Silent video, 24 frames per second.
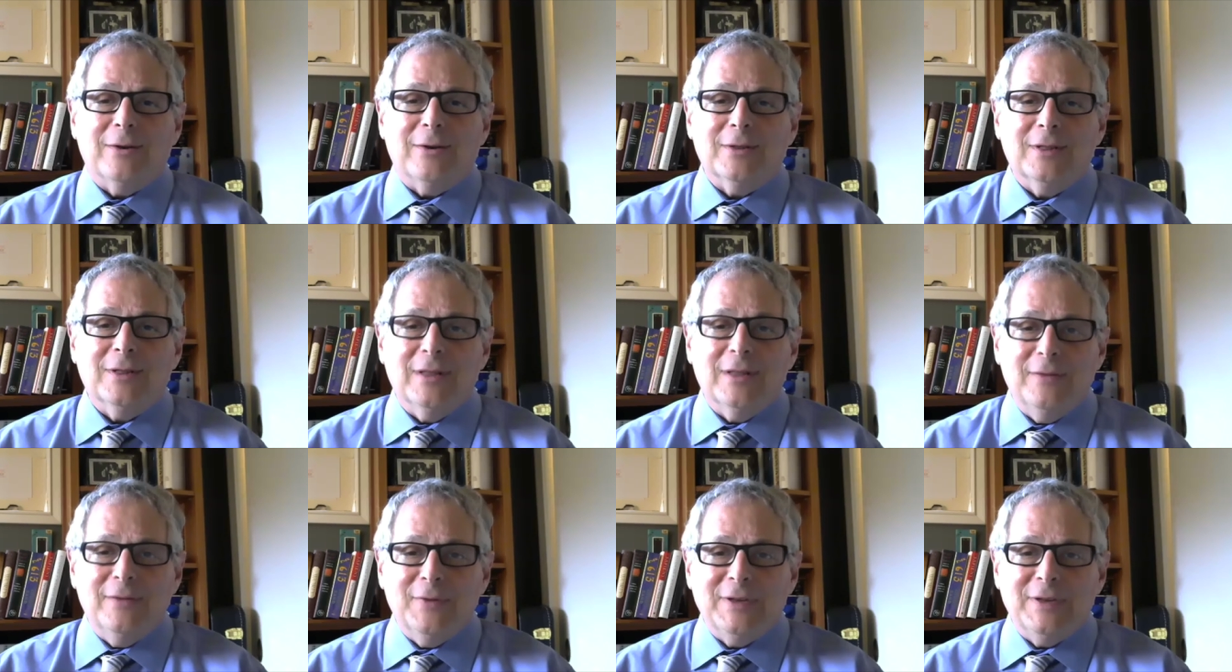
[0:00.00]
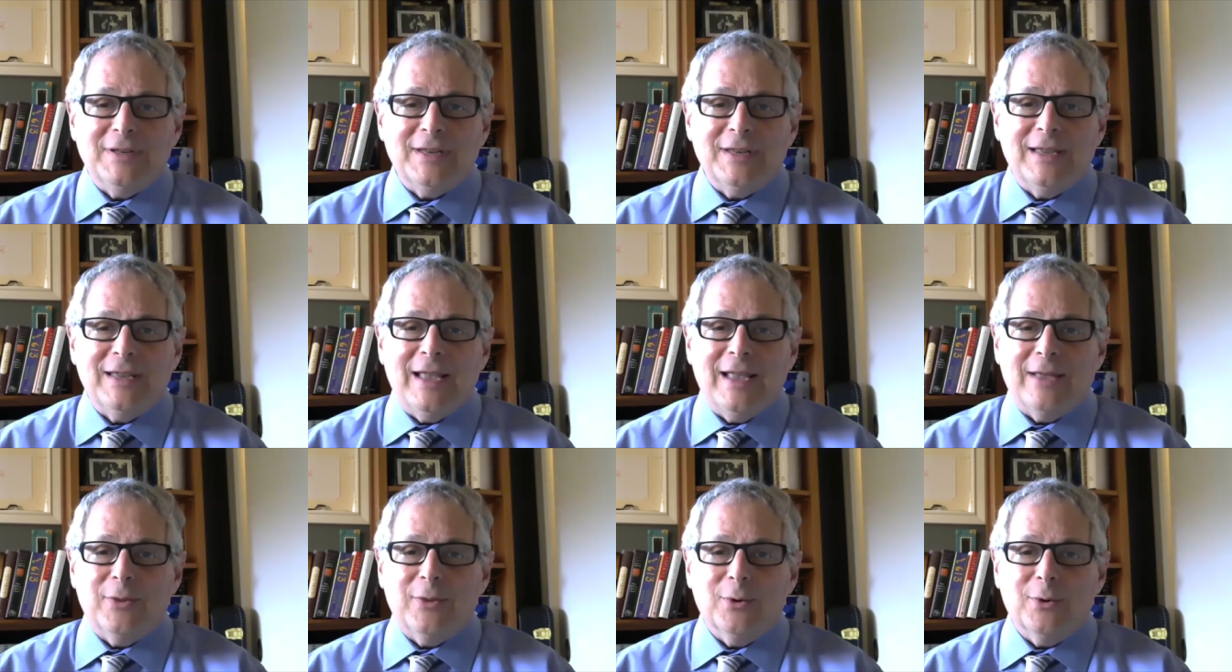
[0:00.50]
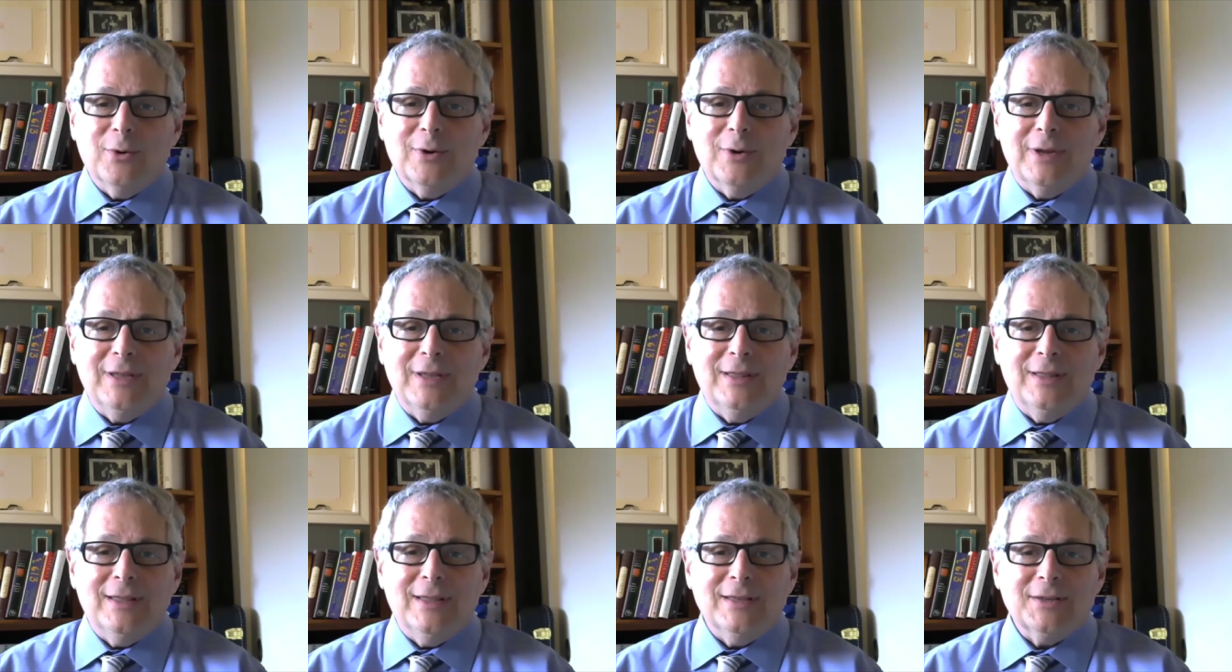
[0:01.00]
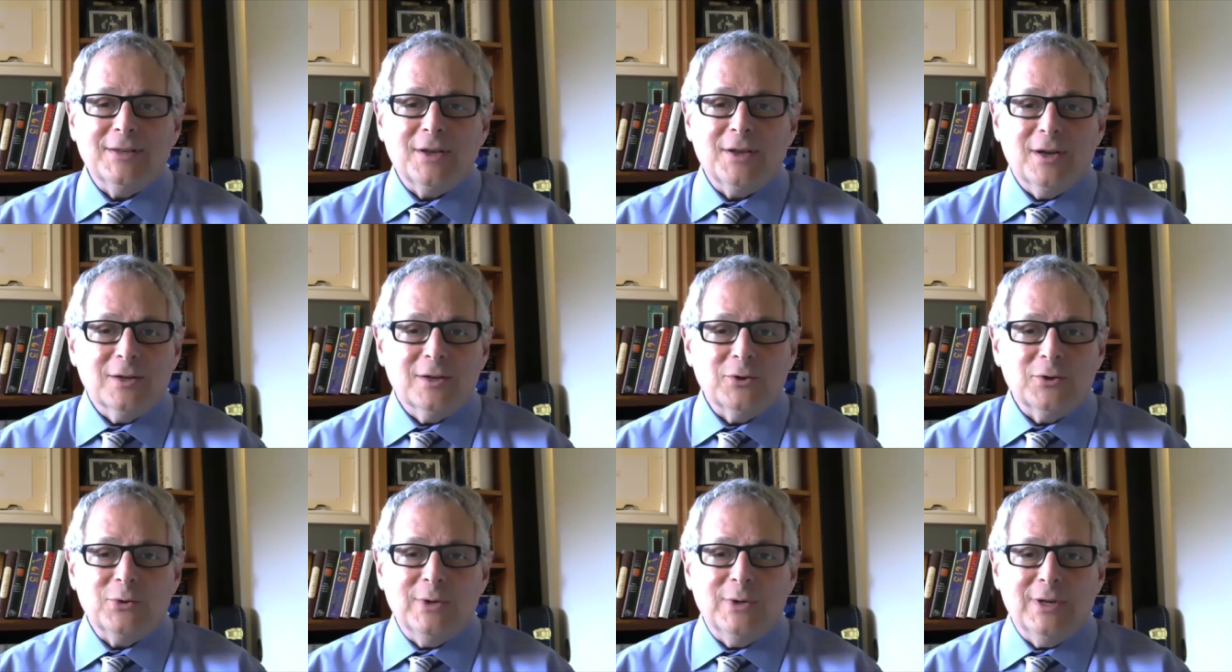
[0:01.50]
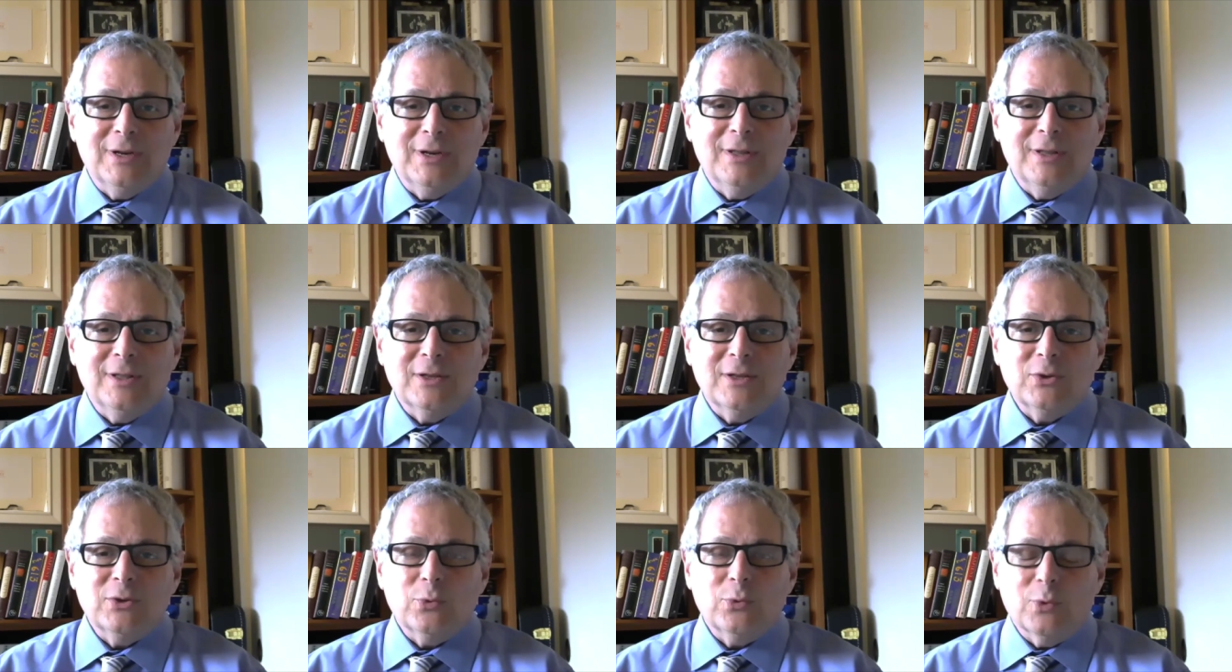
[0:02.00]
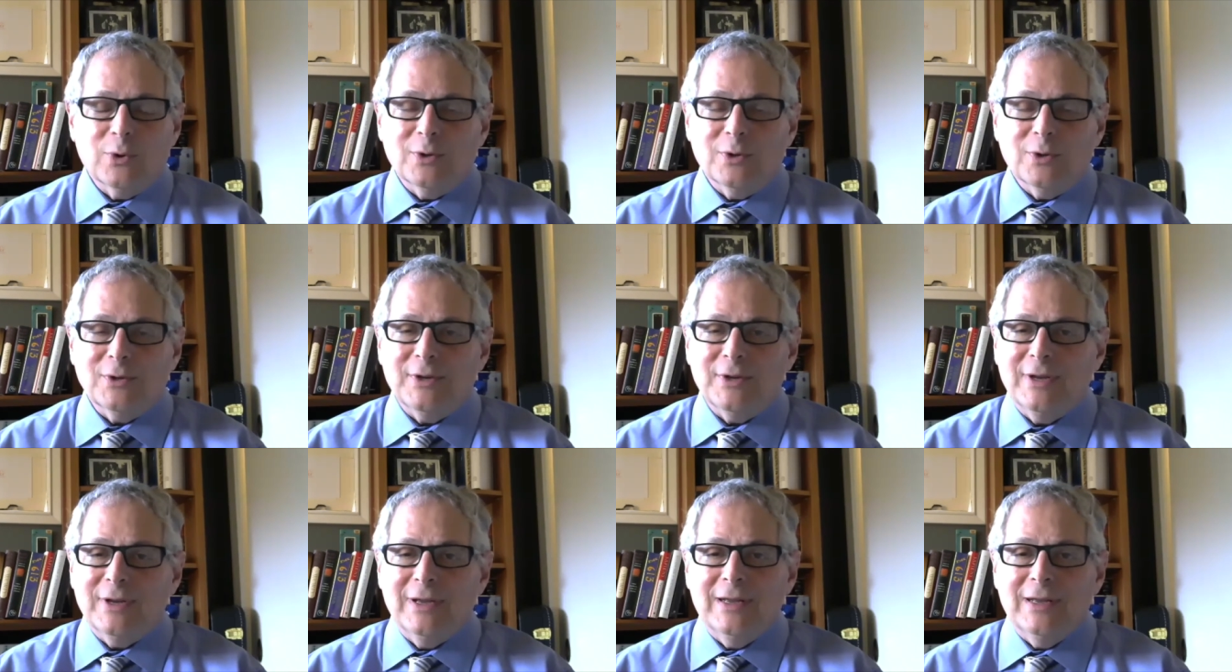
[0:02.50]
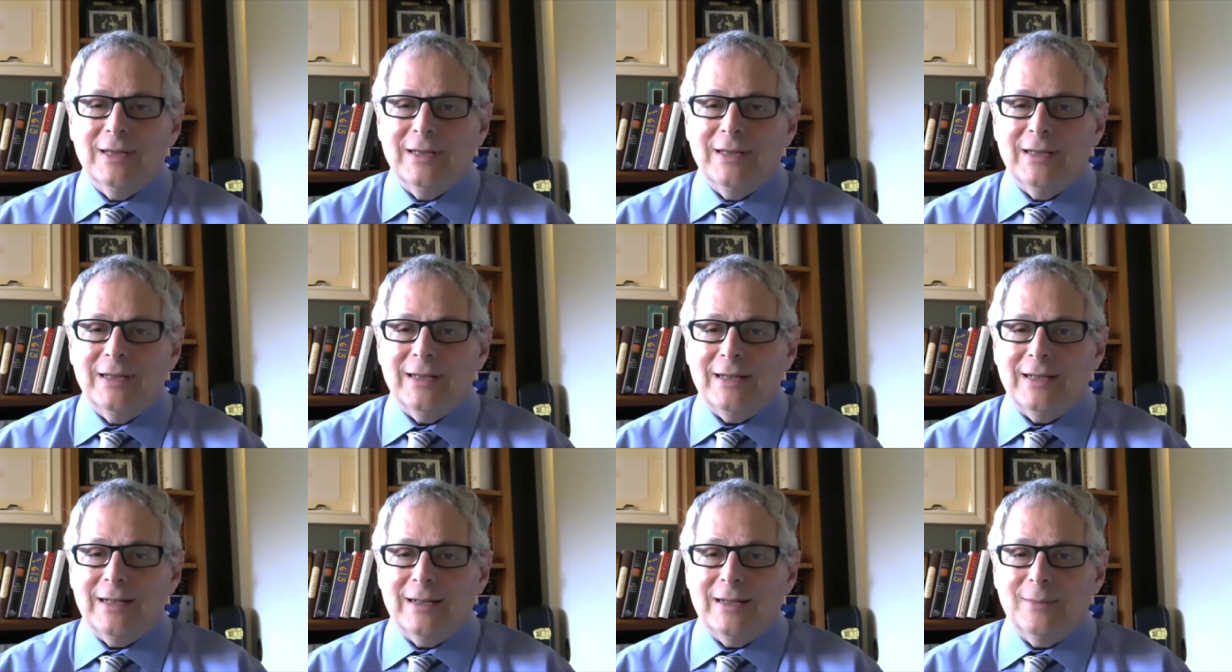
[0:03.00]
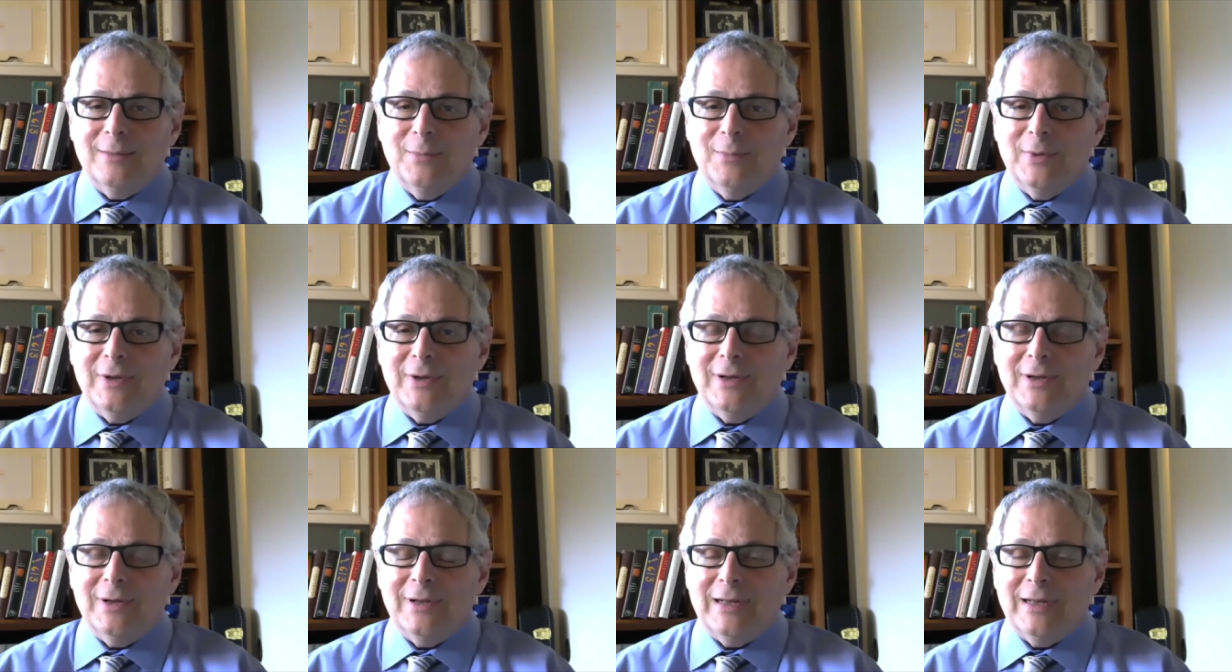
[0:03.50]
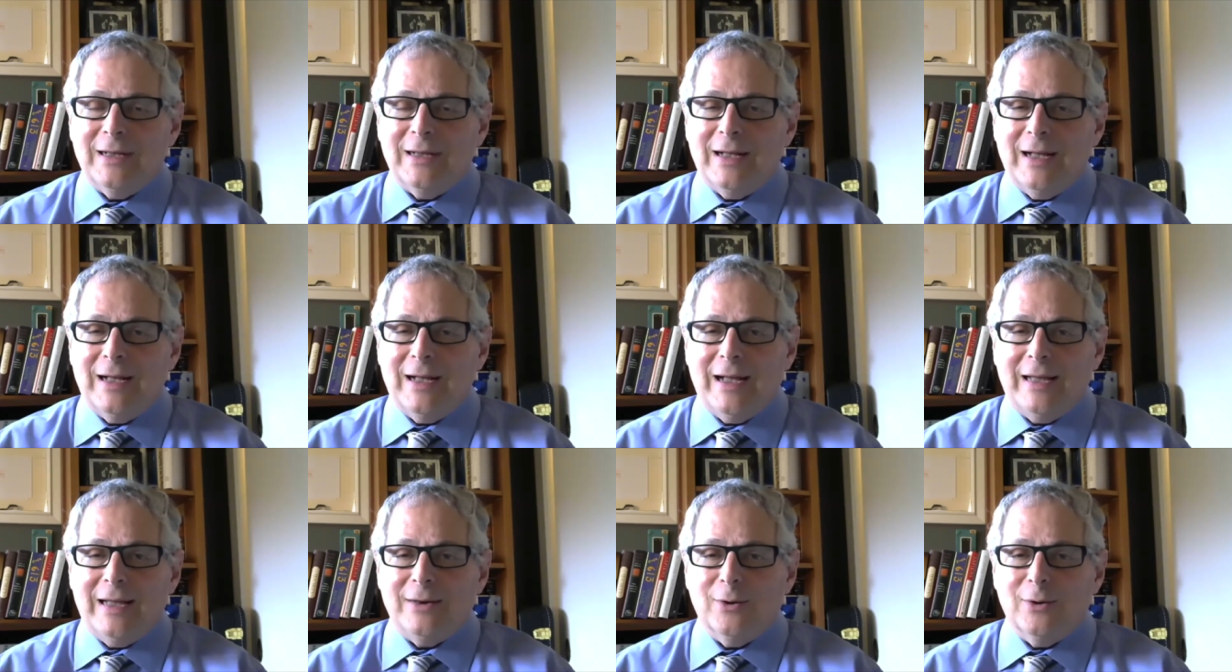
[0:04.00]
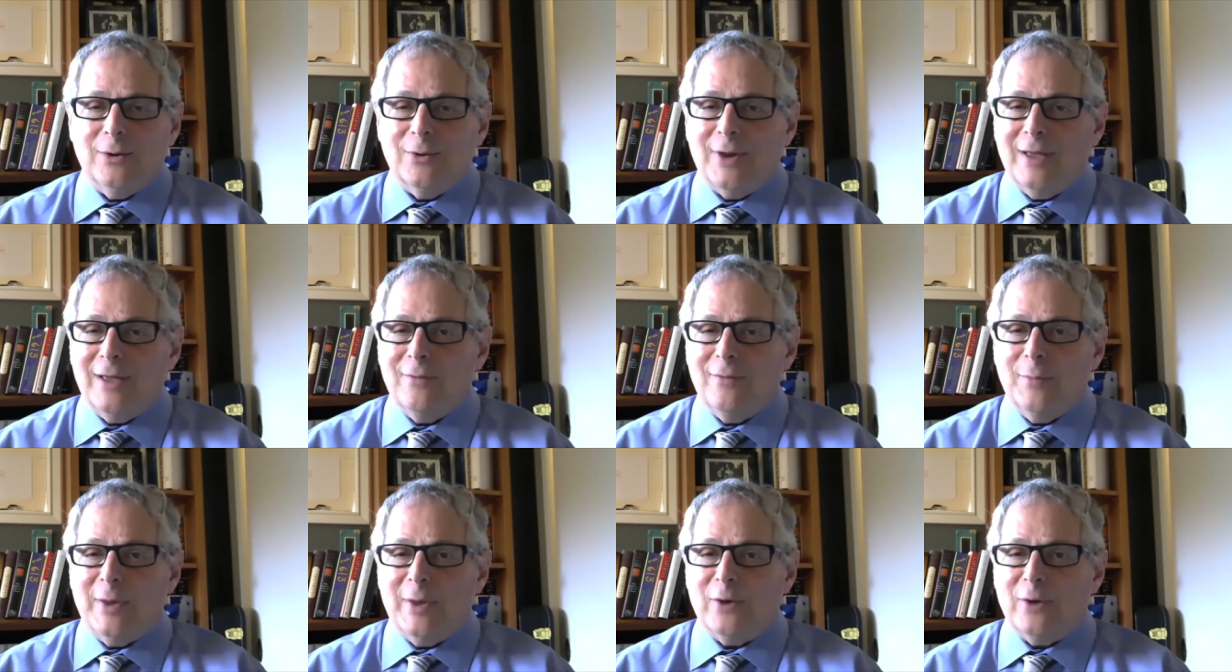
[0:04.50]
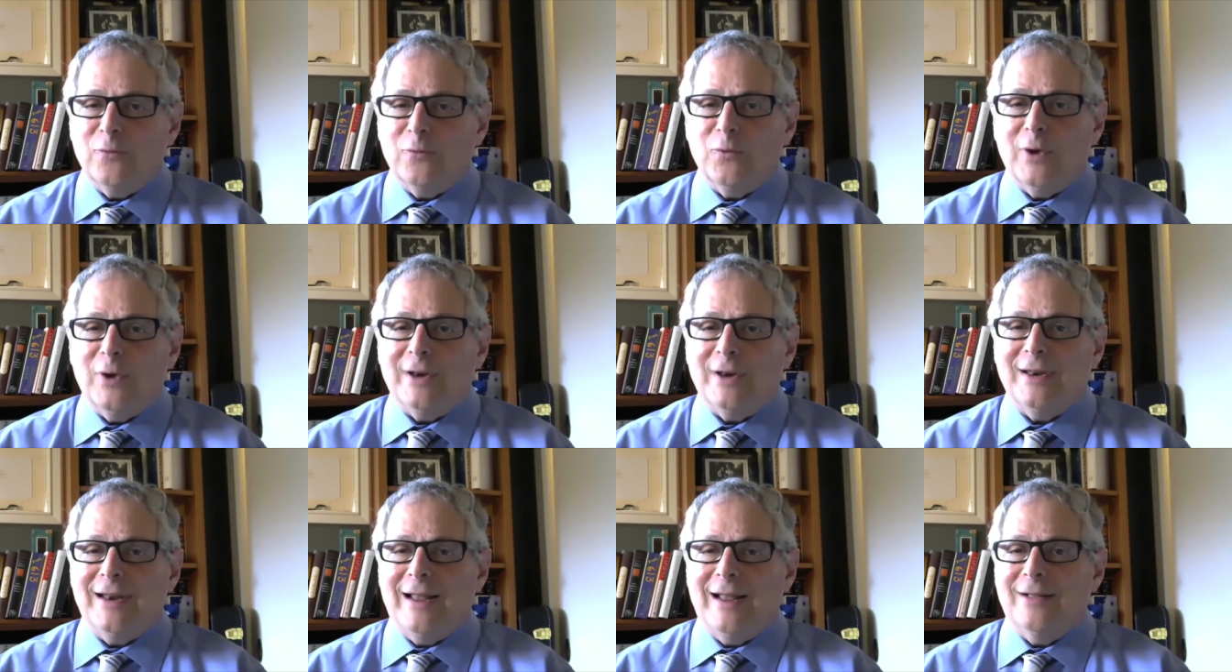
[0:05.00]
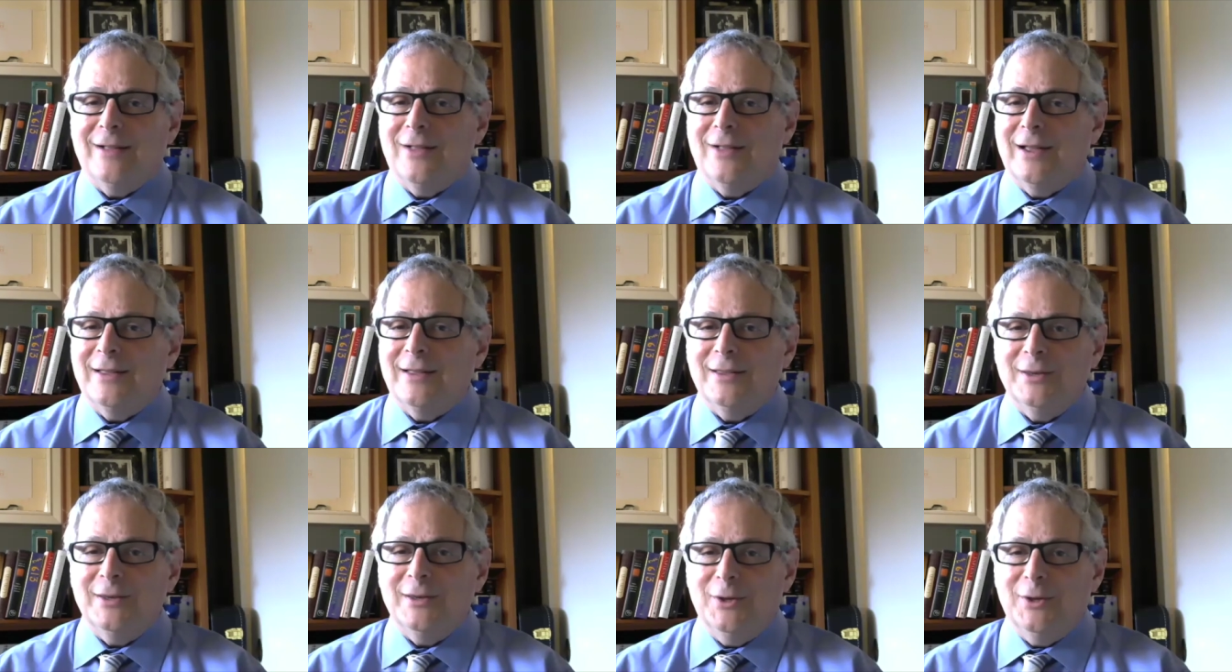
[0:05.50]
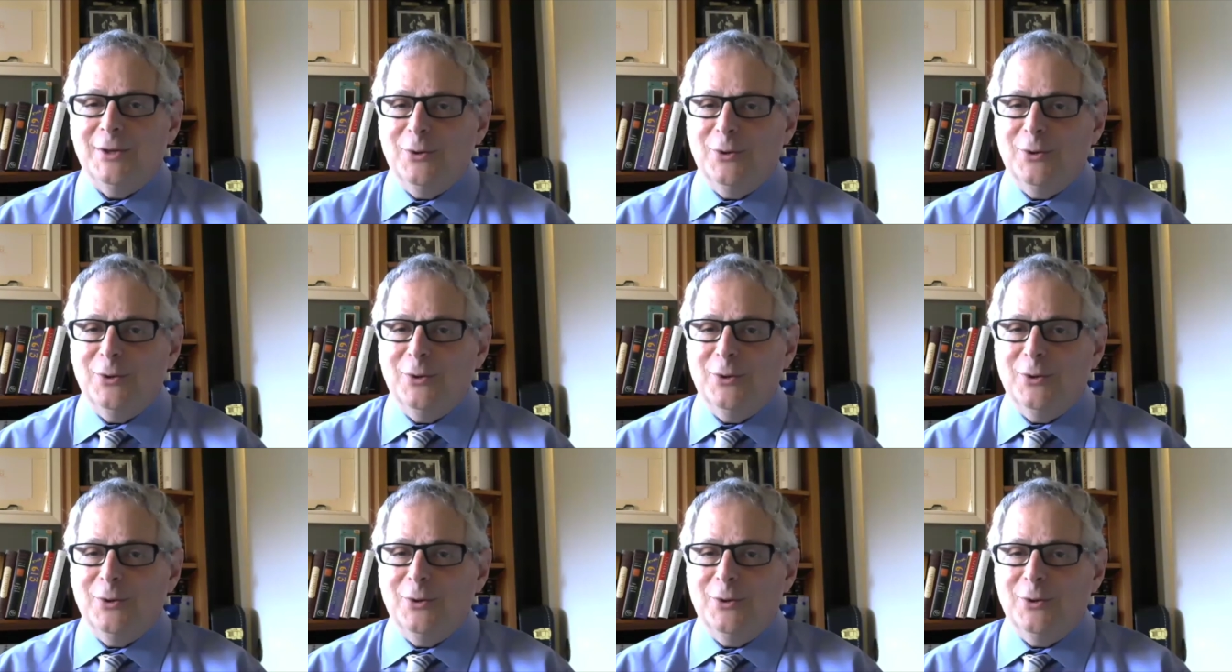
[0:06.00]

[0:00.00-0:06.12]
living together in this country and in this world, I don't have a better friend and ally than you.